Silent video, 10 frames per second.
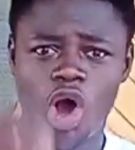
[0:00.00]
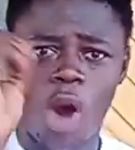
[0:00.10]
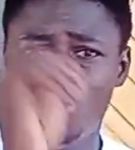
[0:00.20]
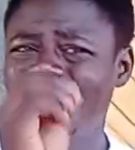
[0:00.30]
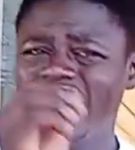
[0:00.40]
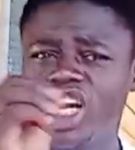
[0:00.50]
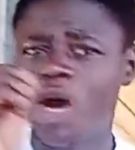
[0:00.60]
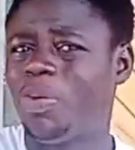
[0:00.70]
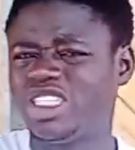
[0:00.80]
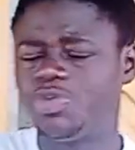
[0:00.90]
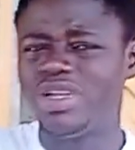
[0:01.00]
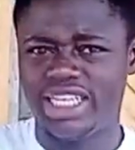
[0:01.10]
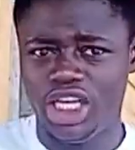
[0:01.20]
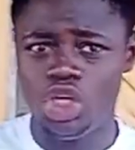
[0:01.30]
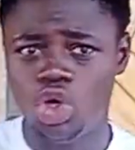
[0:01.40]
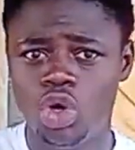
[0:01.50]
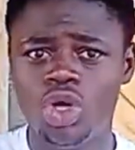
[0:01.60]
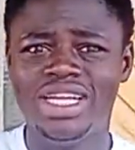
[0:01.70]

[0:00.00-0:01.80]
I'm only going to participate in no.